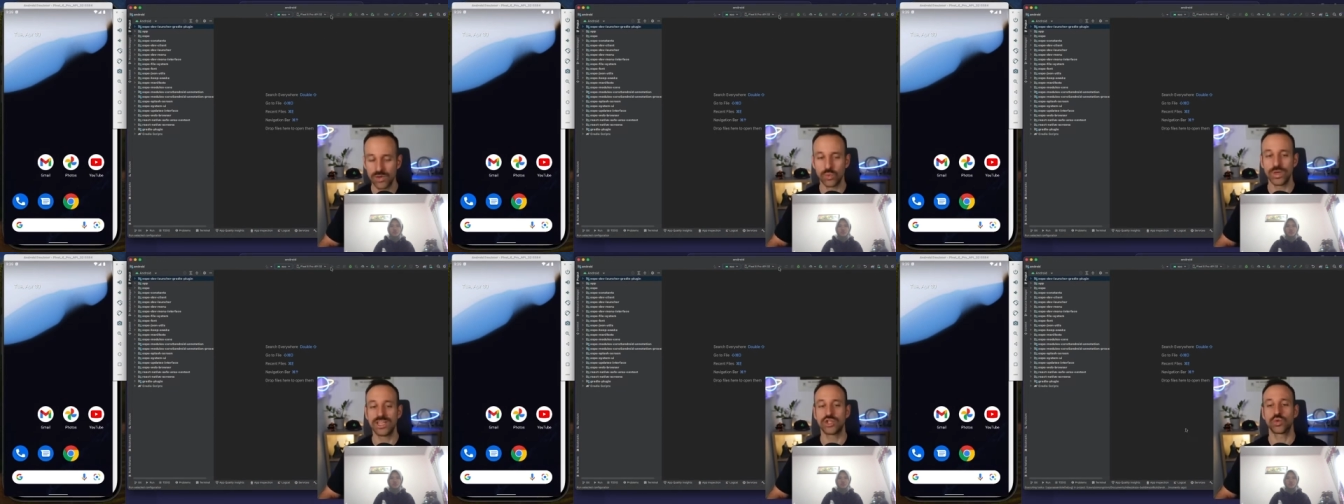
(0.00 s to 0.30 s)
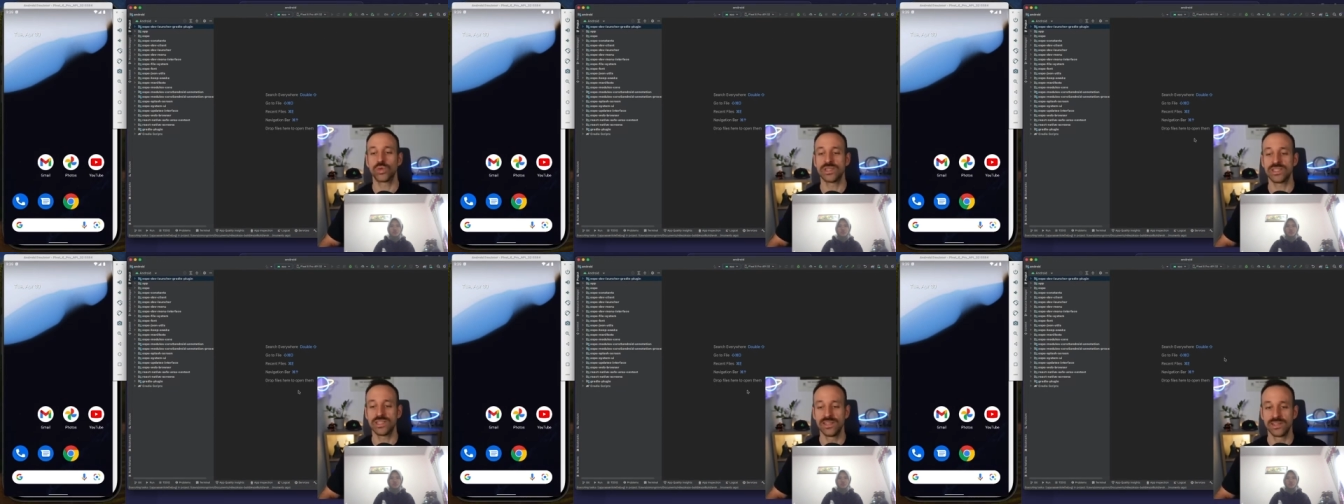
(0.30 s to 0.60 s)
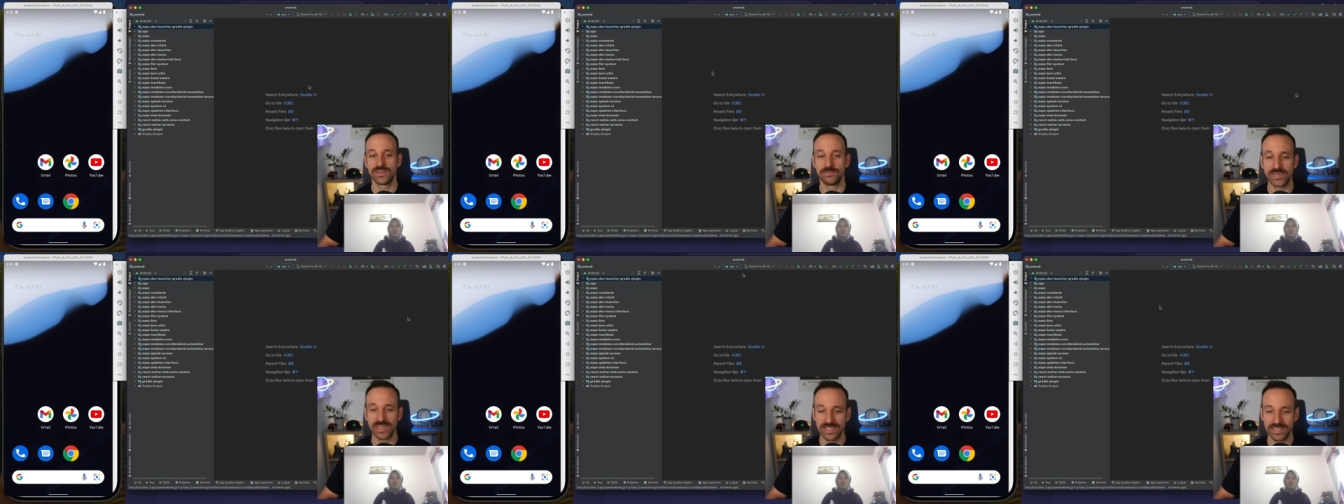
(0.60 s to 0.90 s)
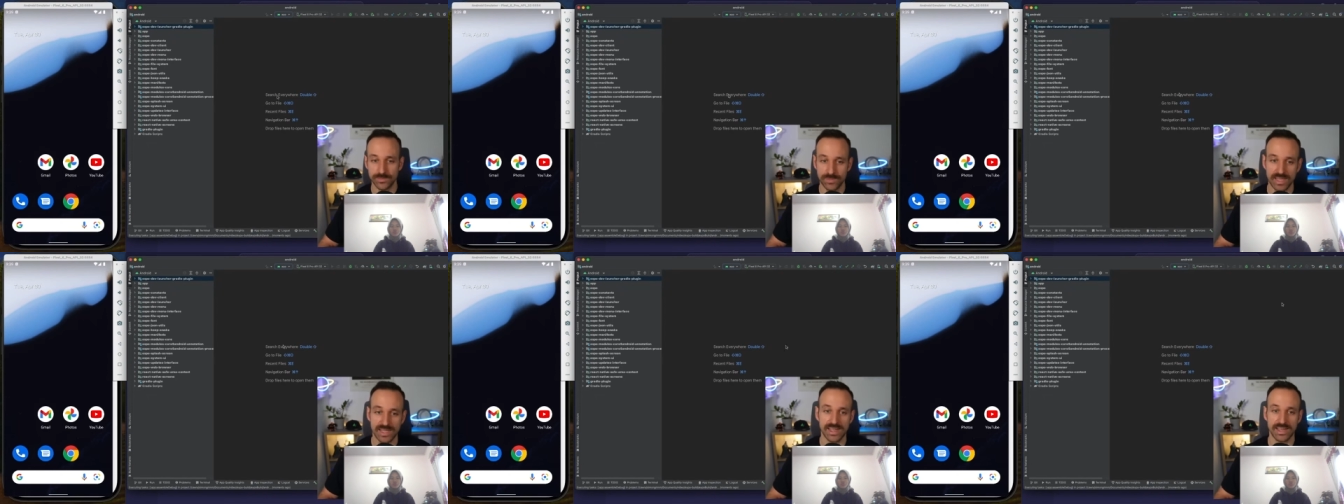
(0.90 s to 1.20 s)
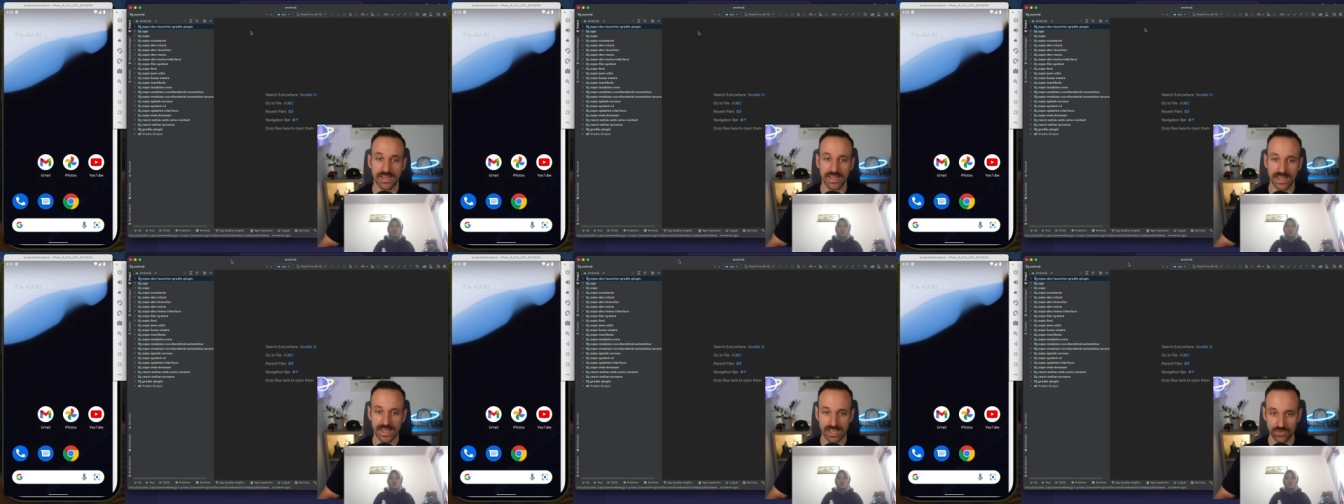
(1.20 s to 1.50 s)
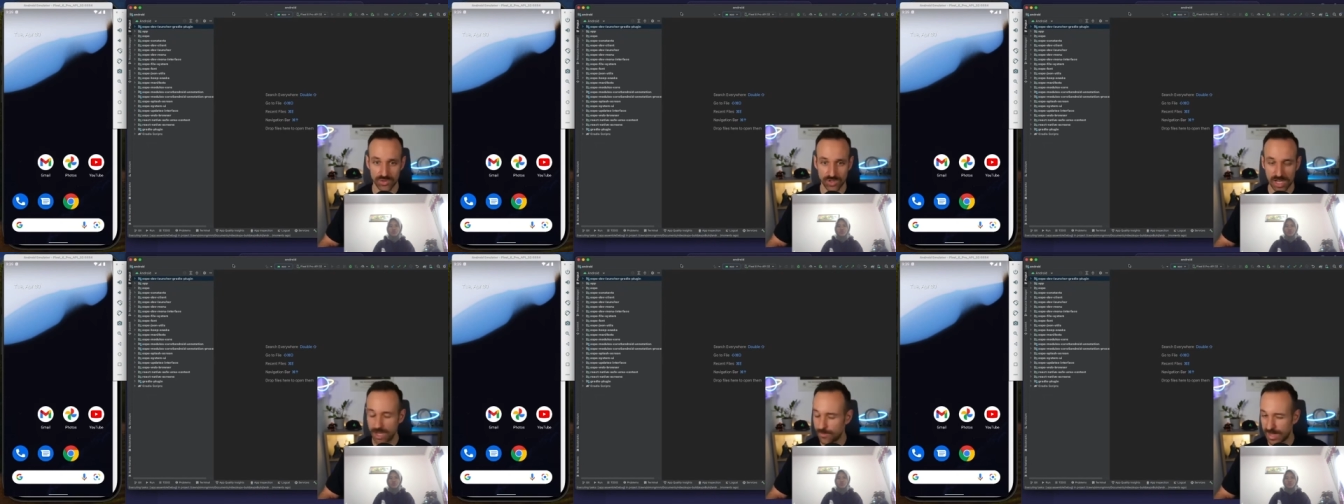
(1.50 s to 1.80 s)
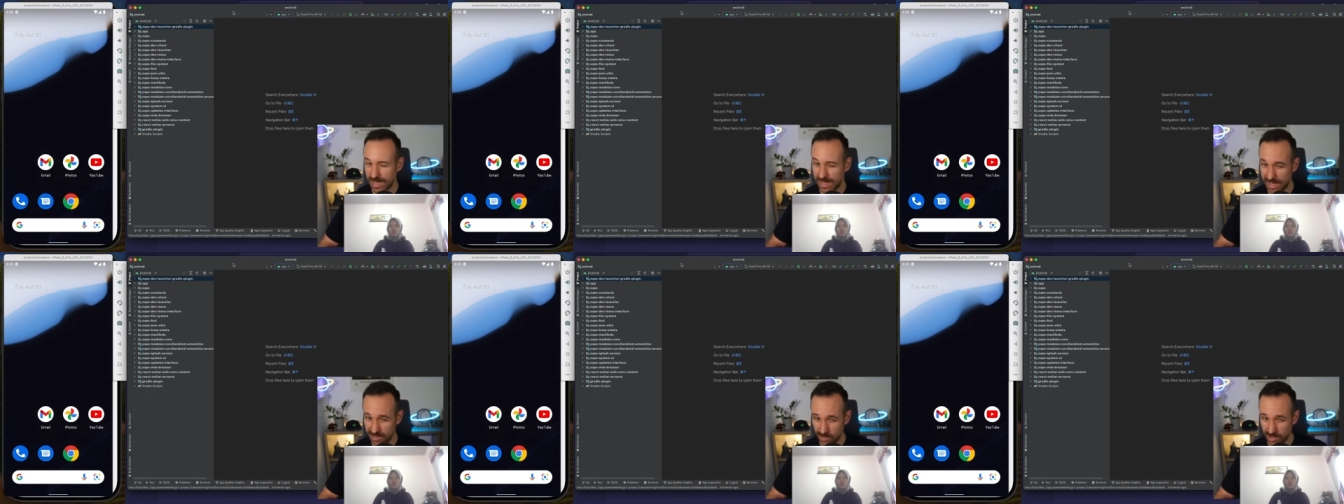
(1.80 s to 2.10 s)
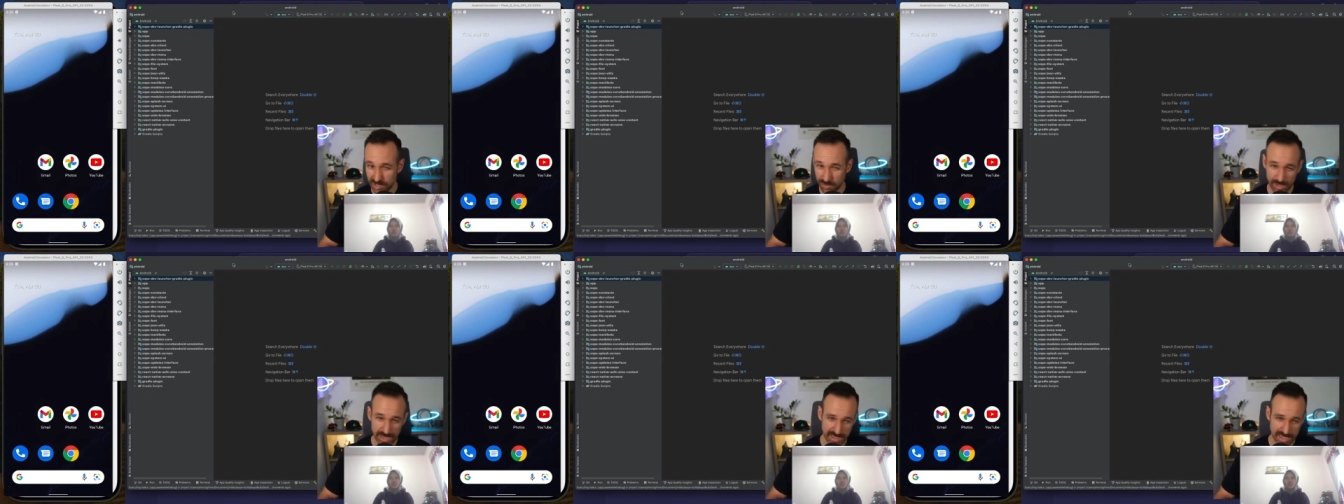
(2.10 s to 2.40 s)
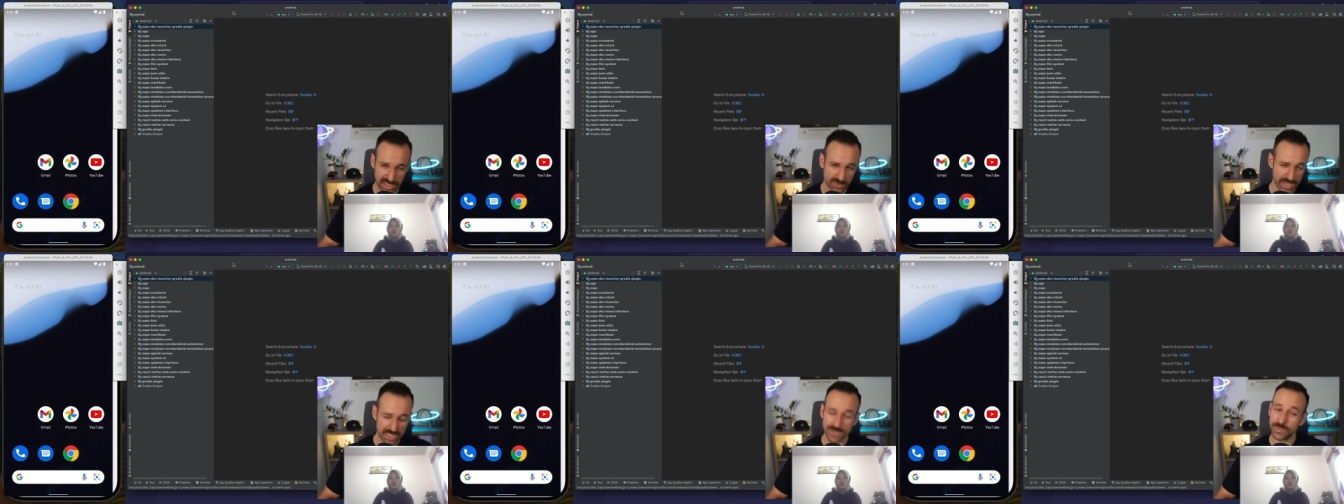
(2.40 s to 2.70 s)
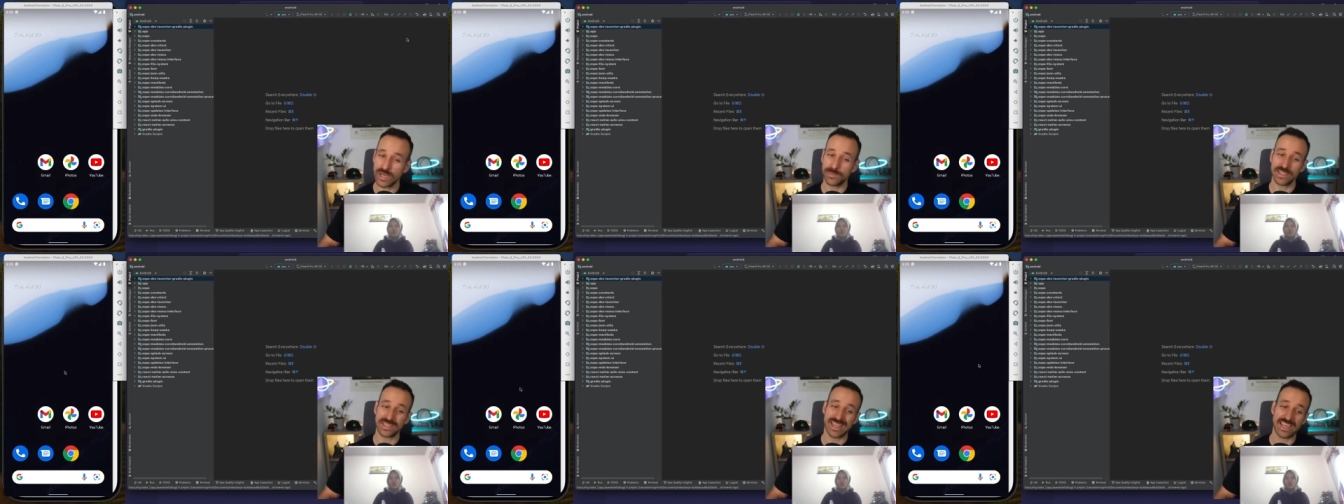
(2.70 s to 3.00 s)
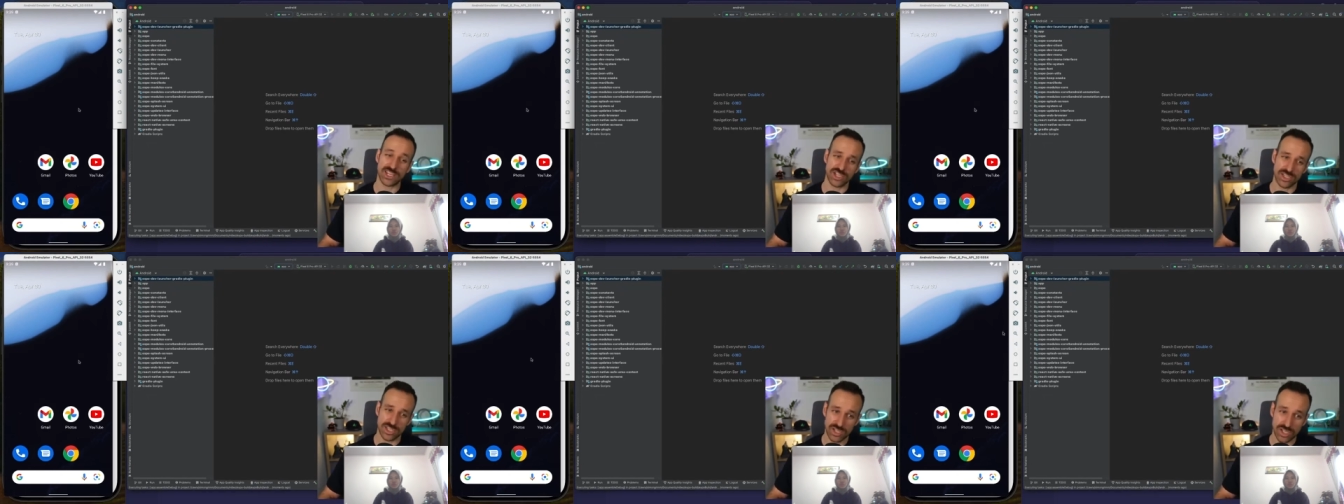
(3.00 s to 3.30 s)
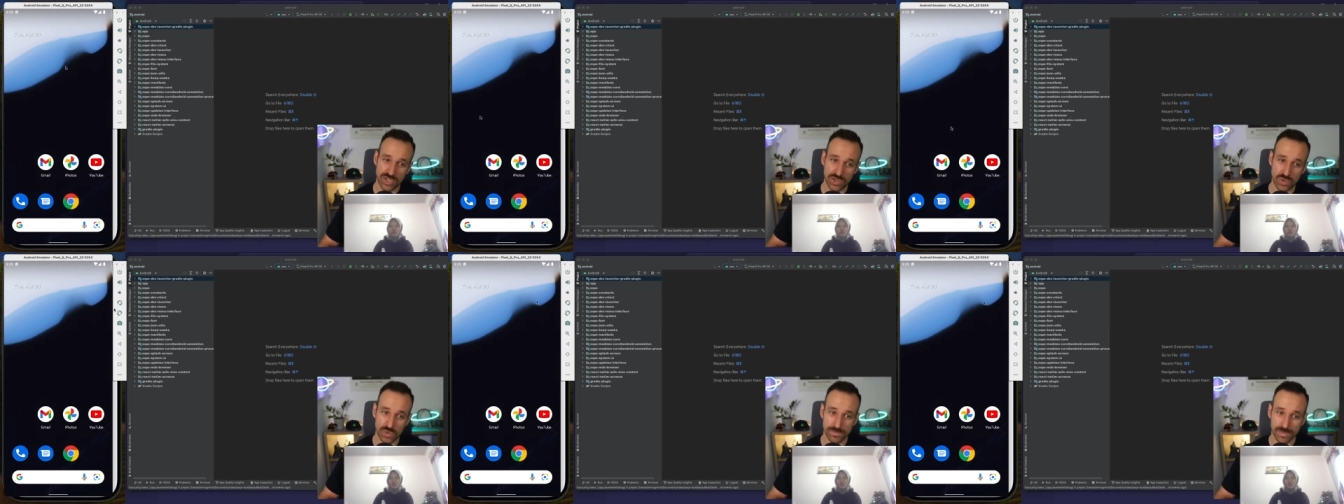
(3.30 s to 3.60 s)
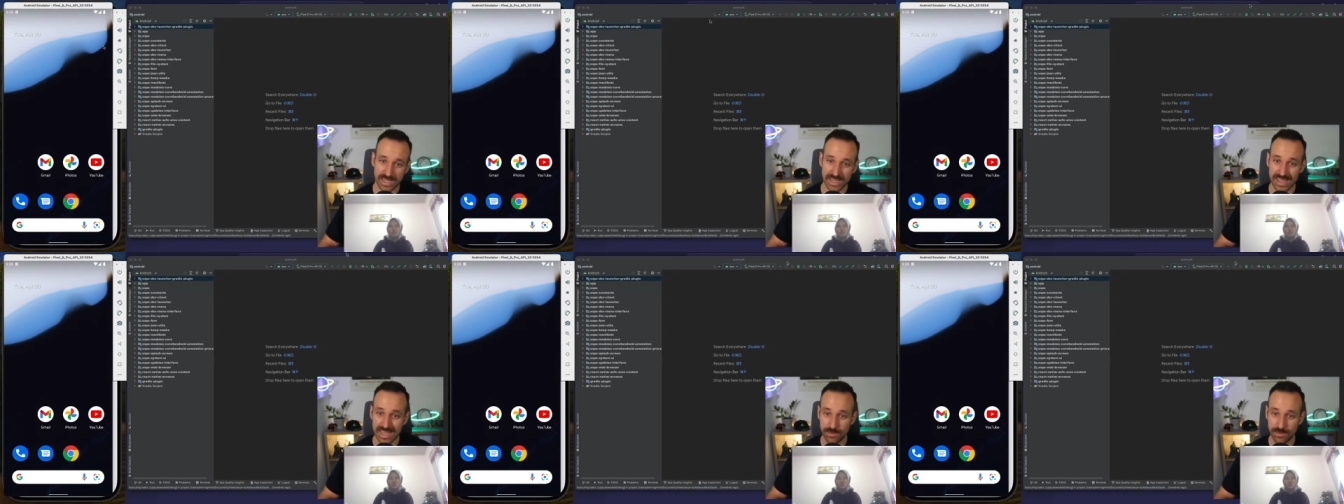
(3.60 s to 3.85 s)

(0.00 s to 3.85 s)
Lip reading: which will build my Android React Native Expo application to my